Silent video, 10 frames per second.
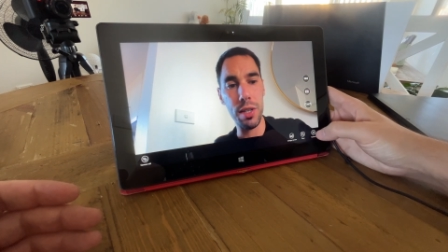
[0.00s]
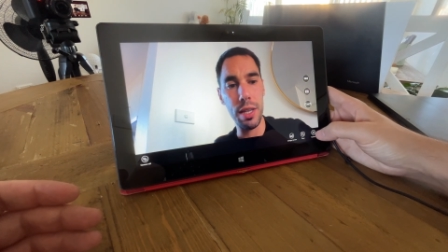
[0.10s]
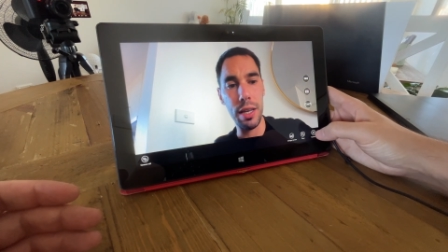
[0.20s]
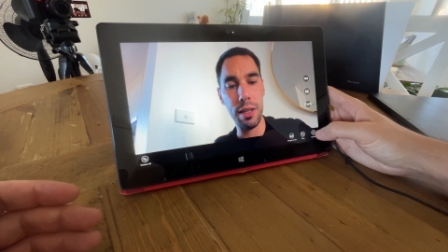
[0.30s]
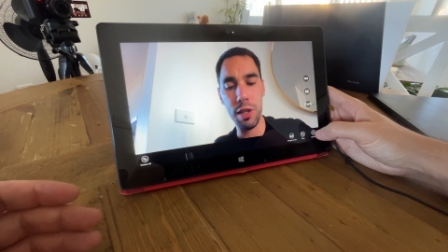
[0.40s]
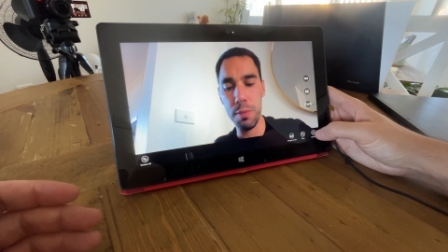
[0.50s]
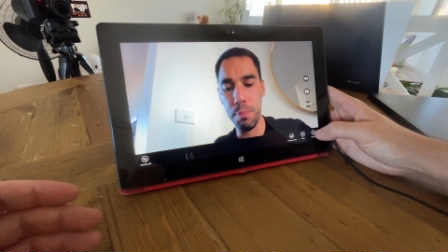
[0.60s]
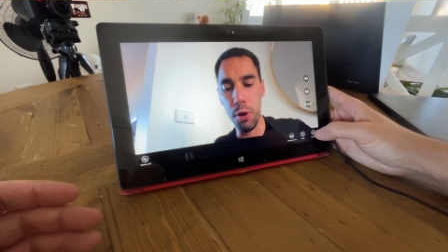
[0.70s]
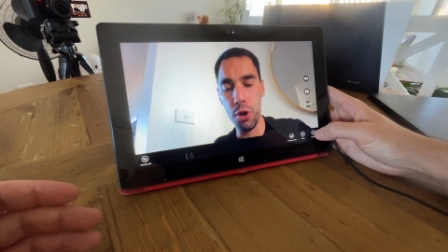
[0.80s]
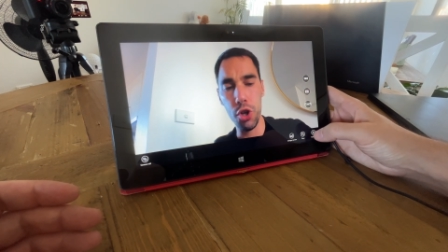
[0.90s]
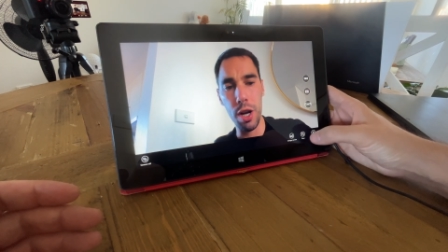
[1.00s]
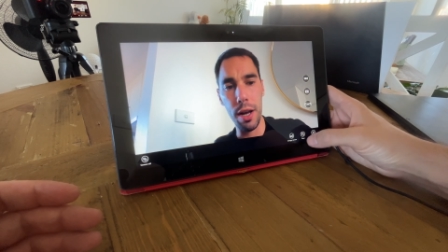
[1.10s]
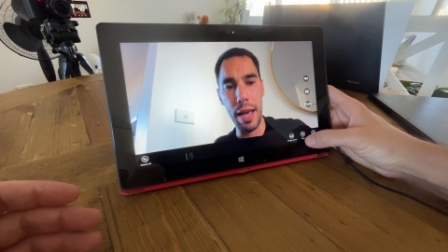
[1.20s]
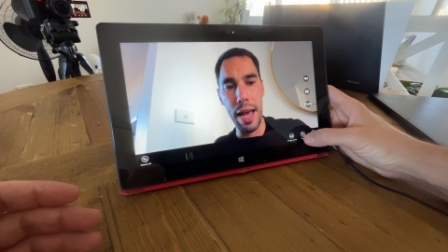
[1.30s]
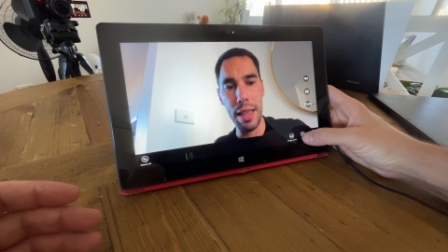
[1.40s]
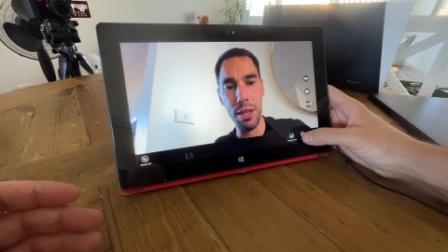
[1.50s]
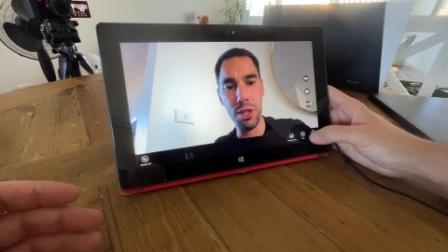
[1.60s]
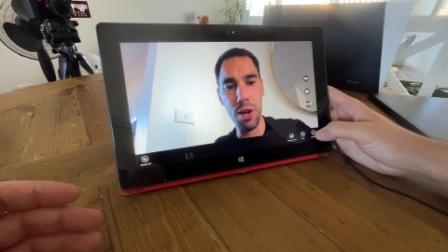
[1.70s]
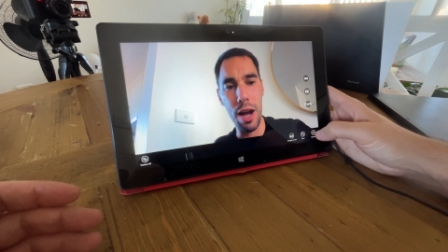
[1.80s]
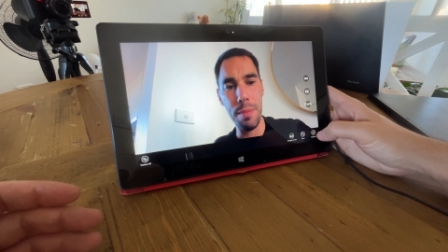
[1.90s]
the exposure and the
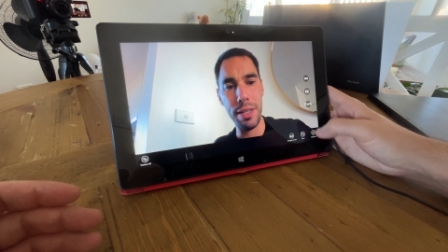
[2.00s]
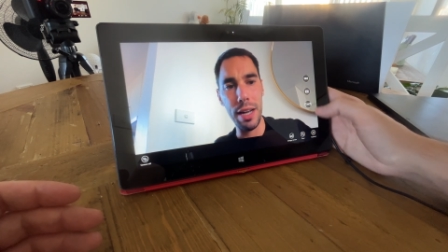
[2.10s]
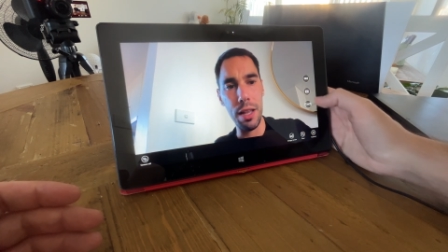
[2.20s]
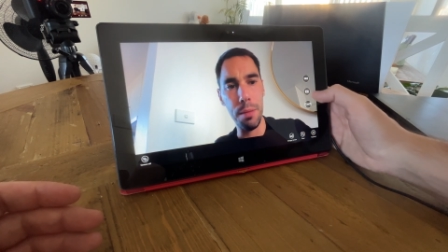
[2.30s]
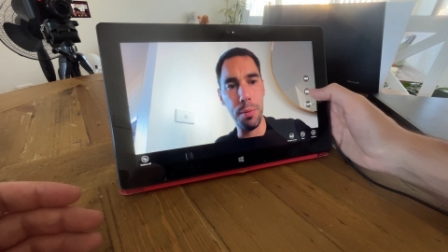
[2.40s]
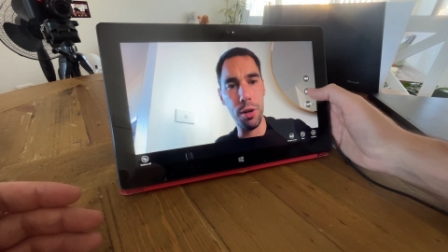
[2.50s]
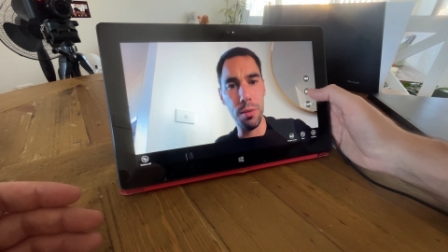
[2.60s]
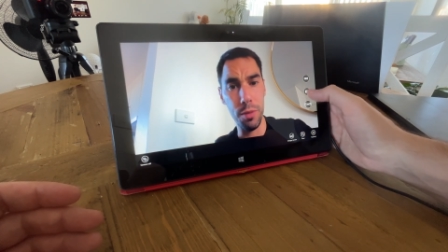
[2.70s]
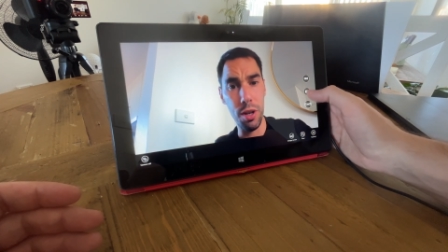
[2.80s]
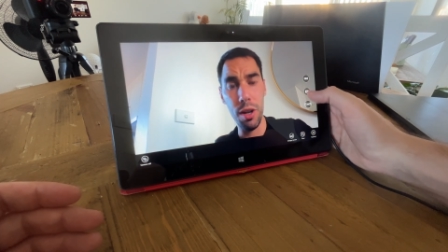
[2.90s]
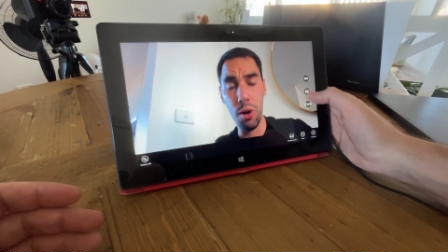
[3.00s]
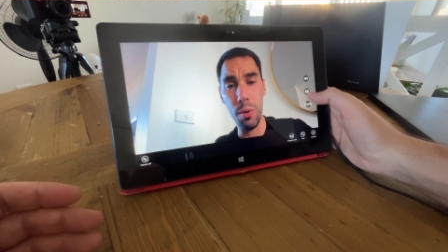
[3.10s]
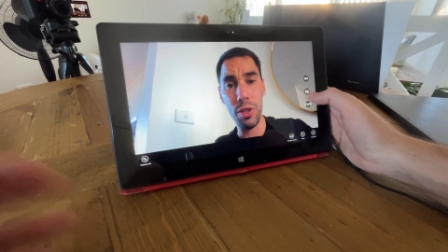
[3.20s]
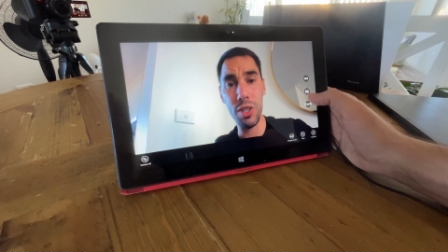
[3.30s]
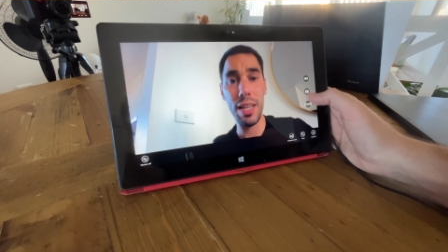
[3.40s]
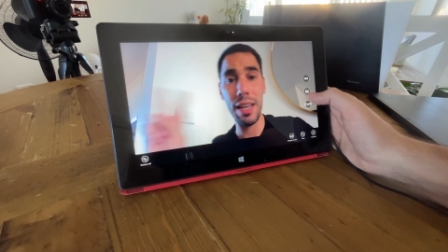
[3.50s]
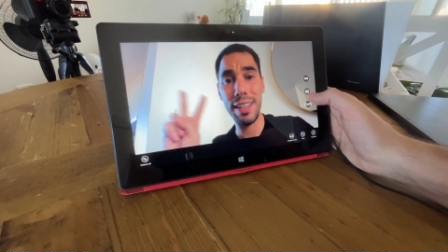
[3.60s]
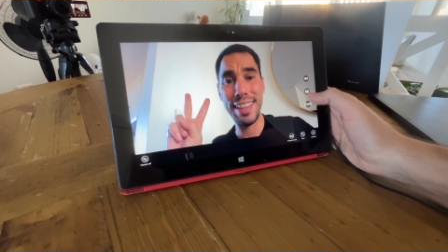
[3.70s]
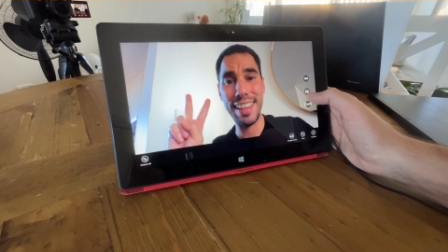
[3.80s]
timer down the bottom, or we can just take